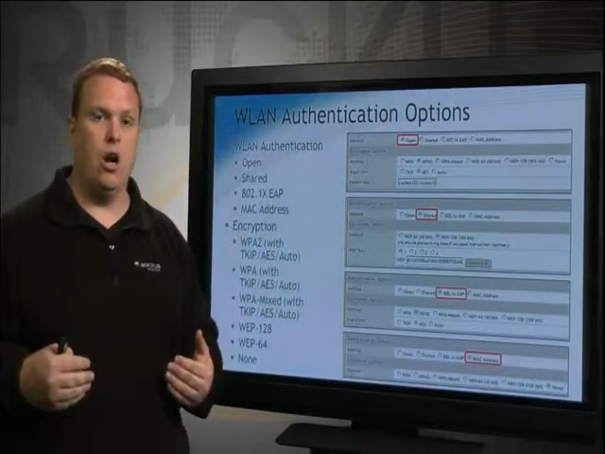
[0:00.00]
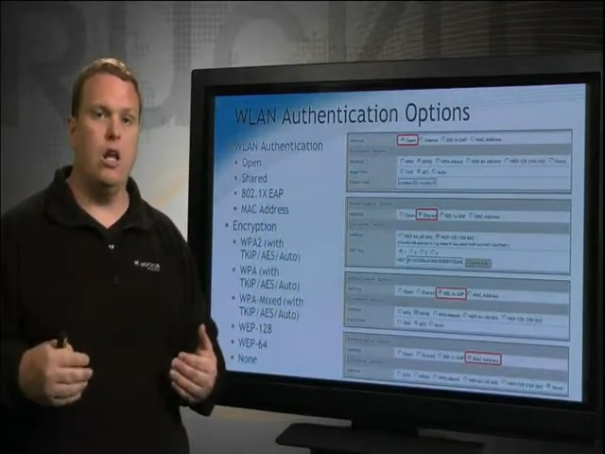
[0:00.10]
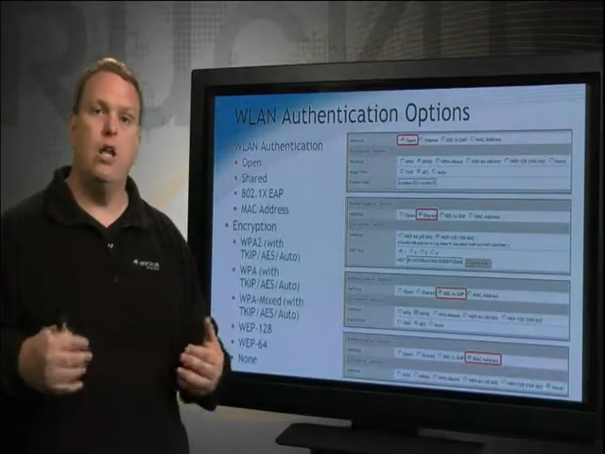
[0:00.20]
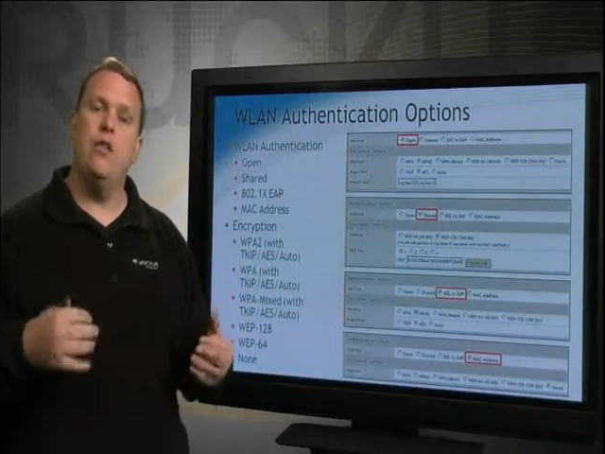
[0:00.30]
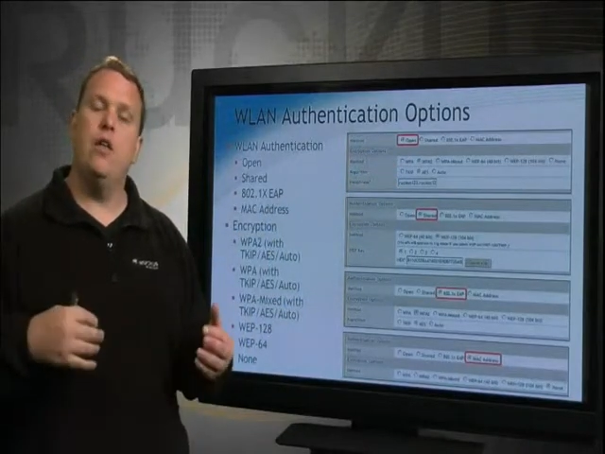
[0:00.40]

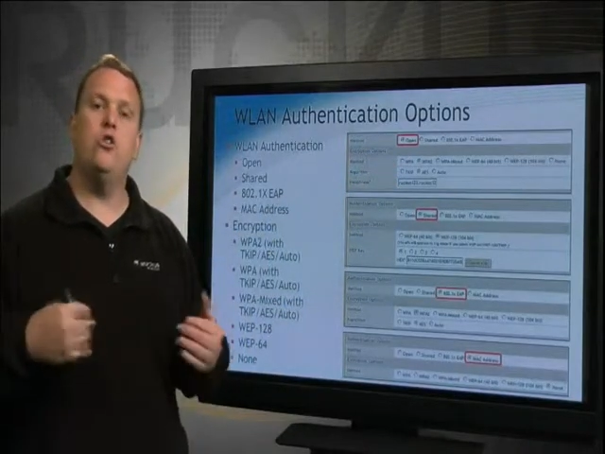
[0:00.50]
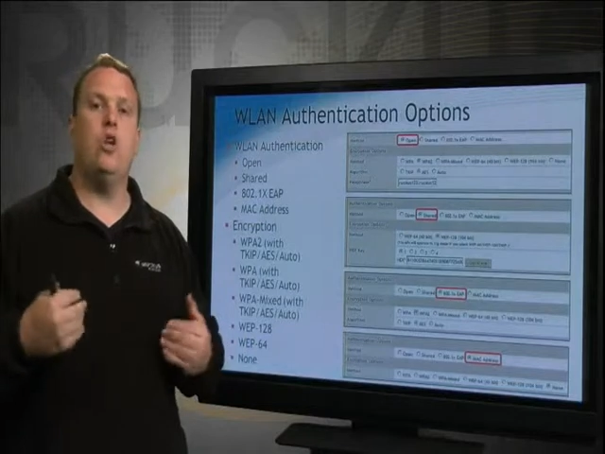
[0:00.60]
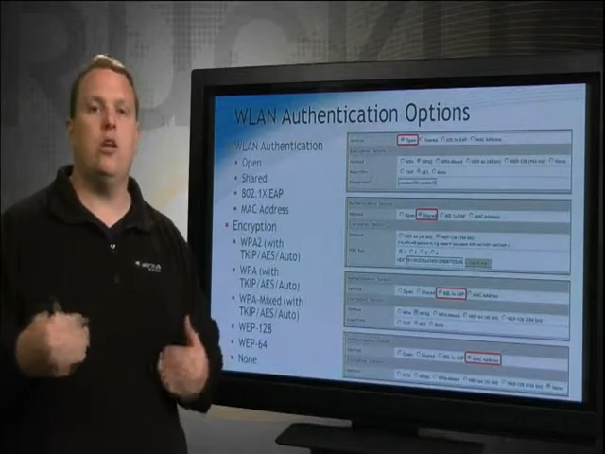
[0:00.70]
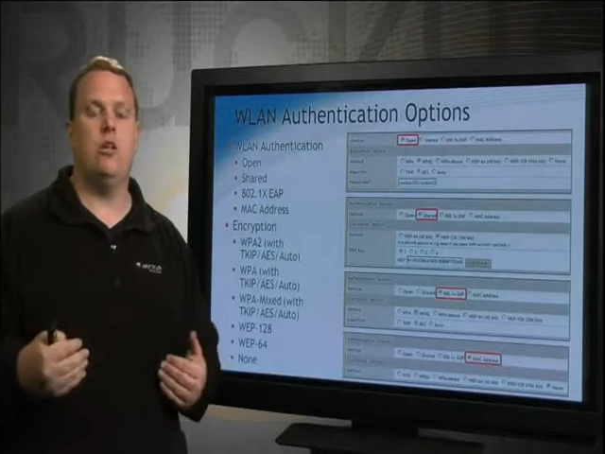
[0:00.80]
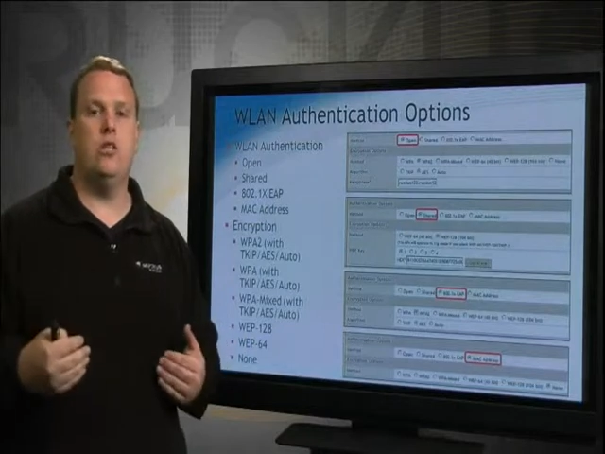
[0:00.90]
Then check to
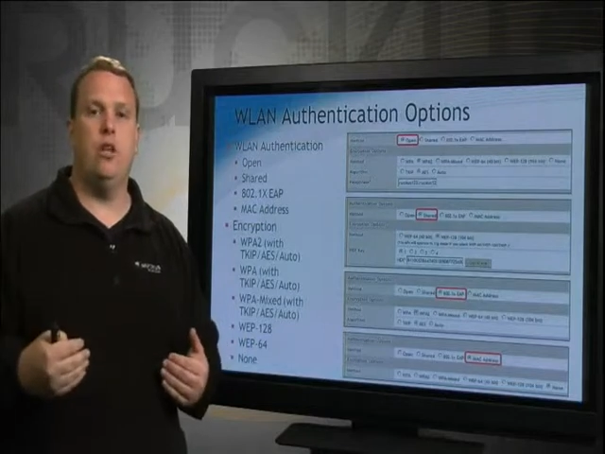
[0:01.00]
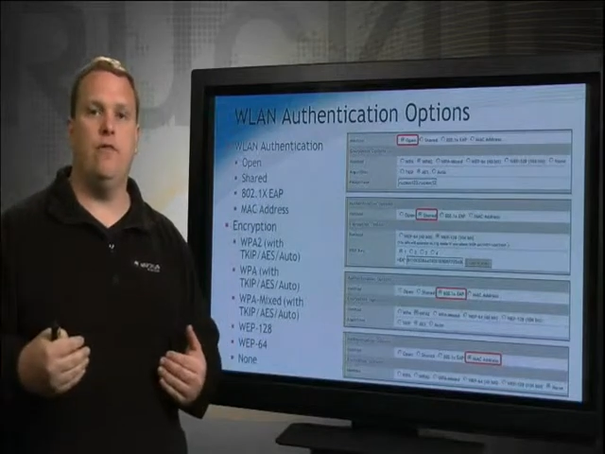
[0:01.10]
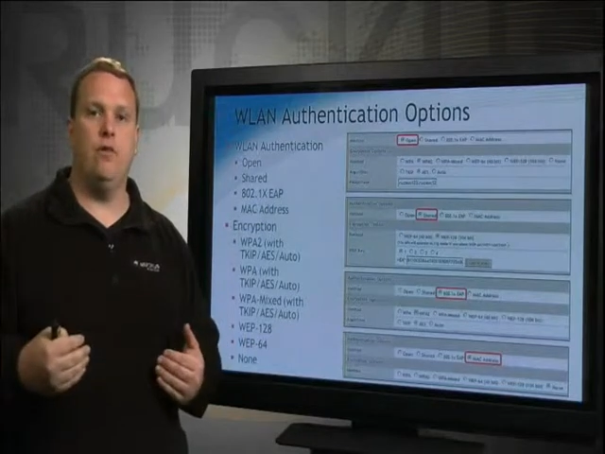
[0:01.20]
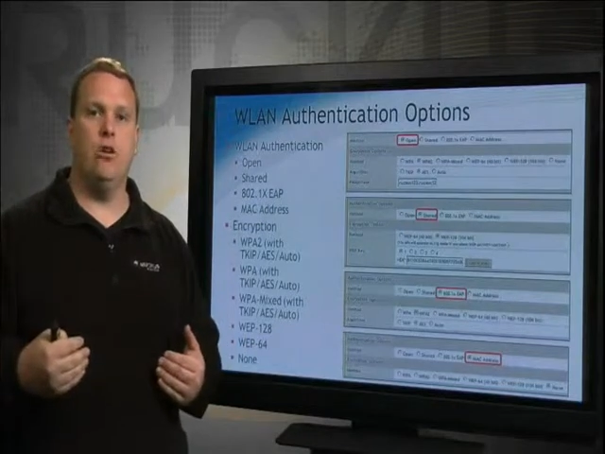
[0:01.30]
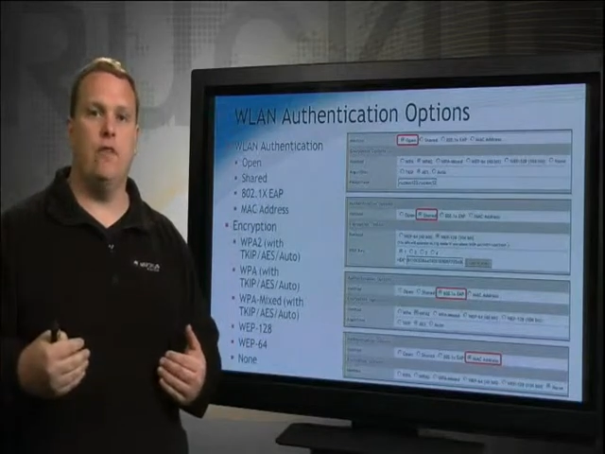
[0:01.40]
see if your
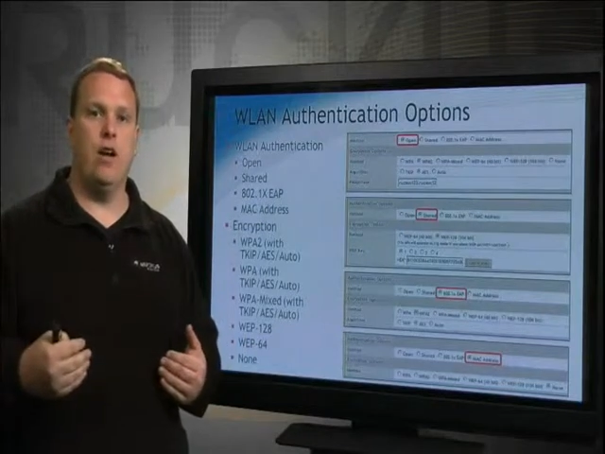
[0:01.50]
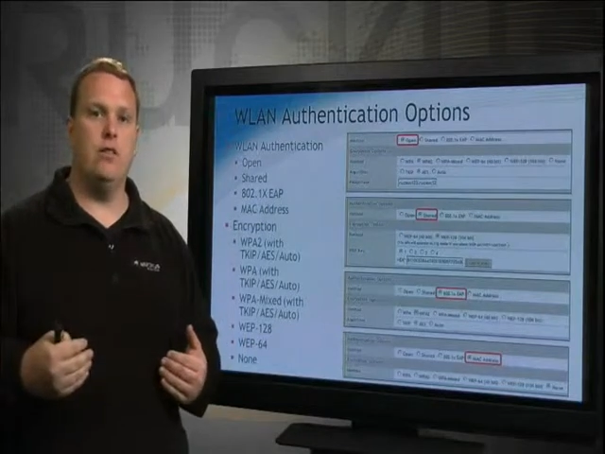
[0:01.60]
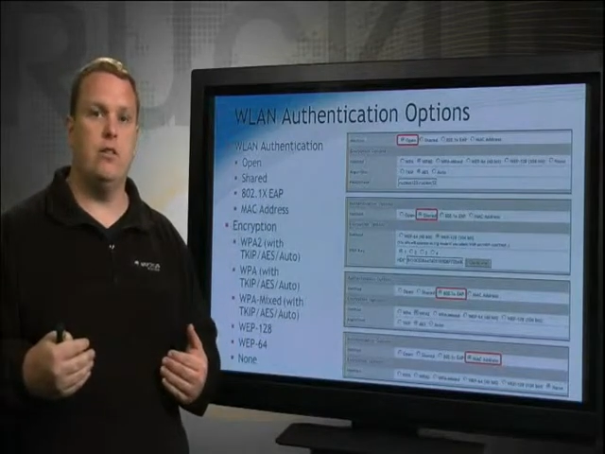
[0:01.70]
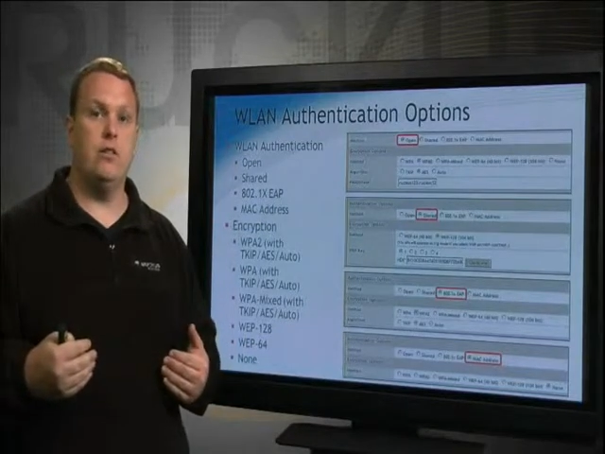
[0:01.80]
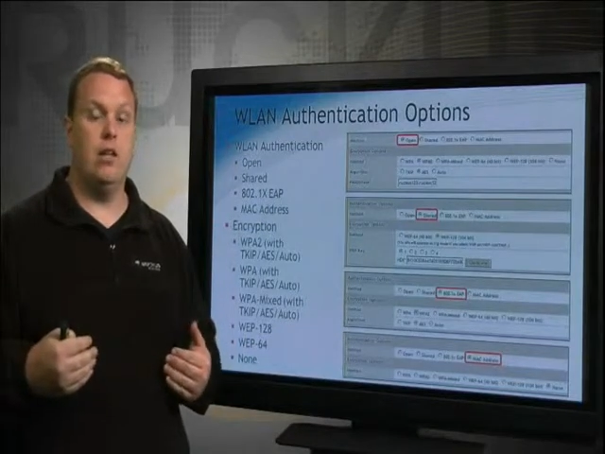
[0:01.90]

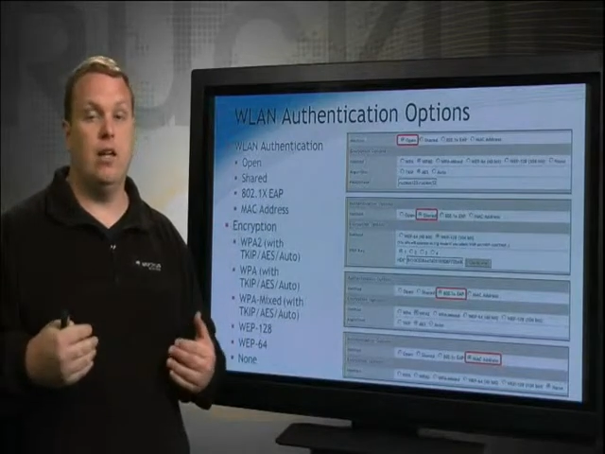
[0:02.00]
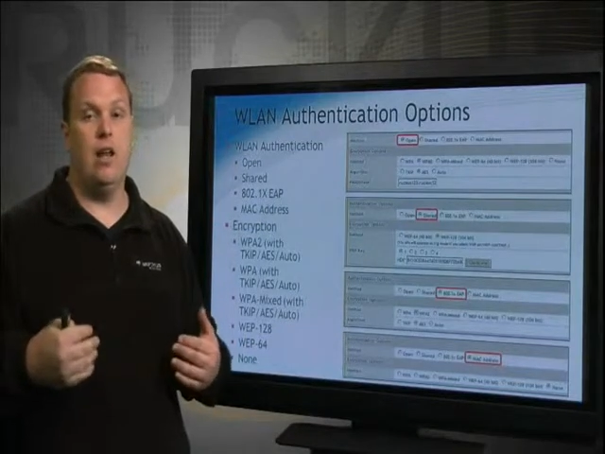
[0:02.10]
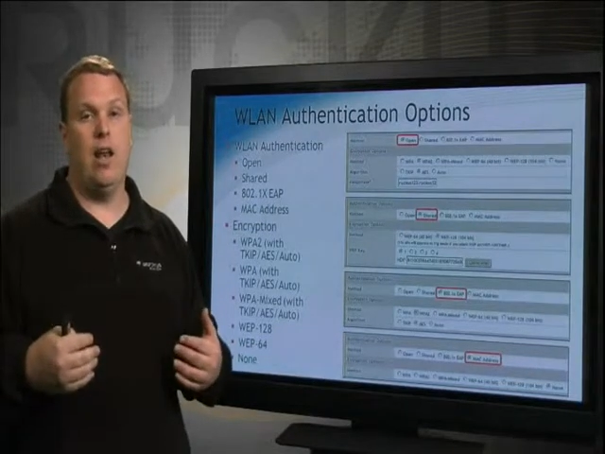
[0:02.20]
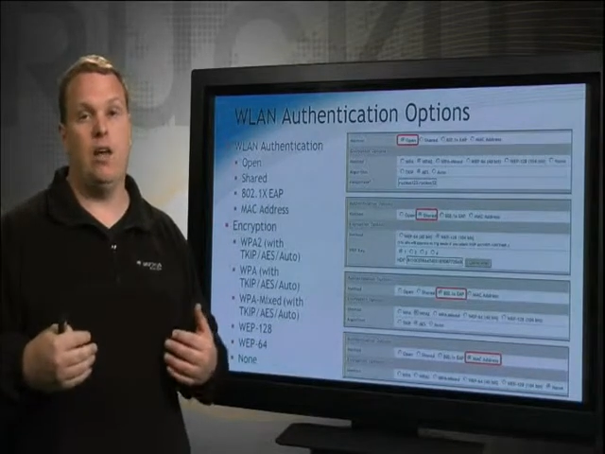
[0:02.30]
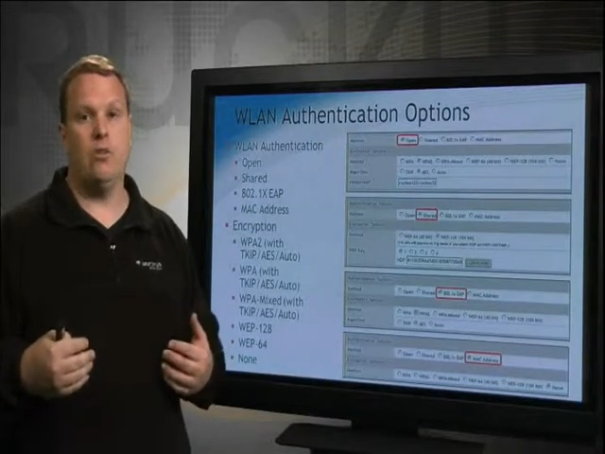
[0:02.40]
devices
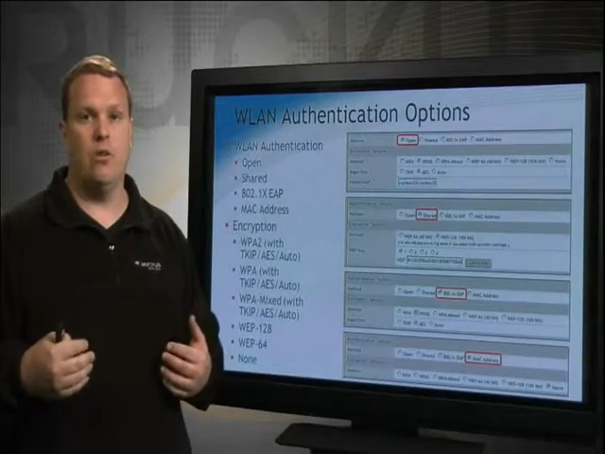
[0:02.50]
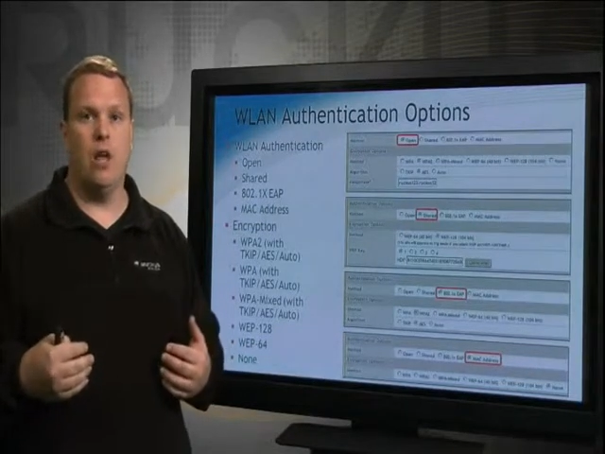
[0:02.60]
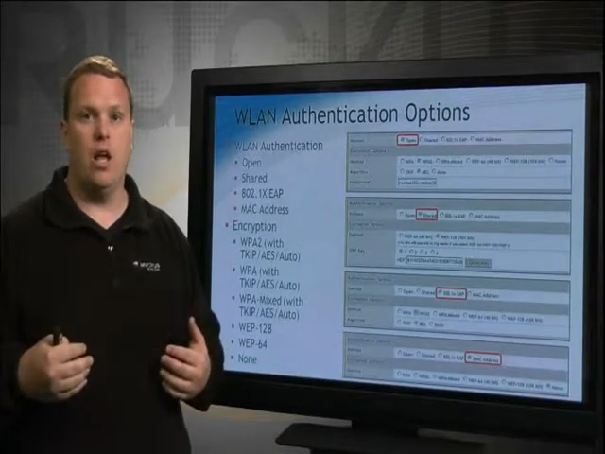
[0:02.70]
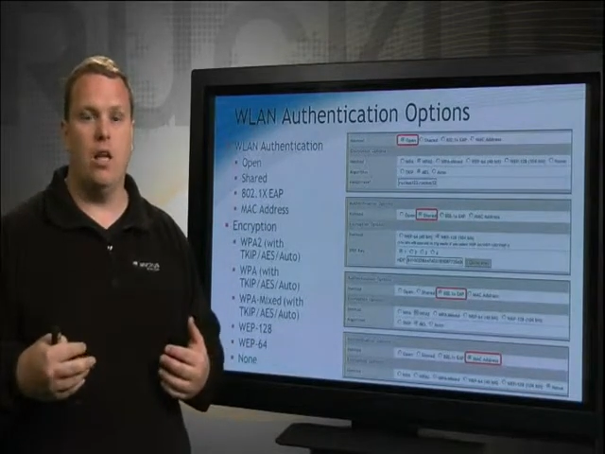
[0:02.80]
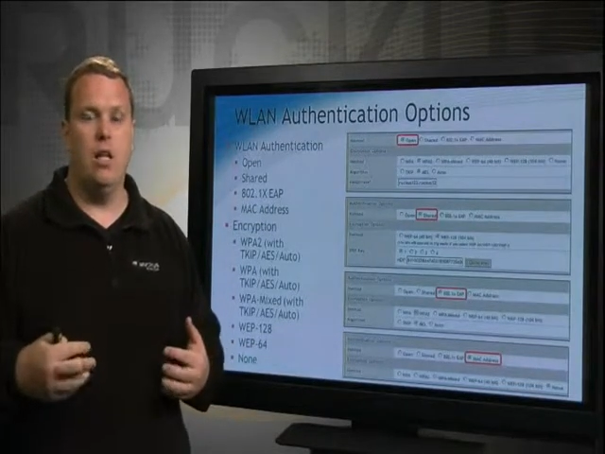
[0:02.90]
connect or not.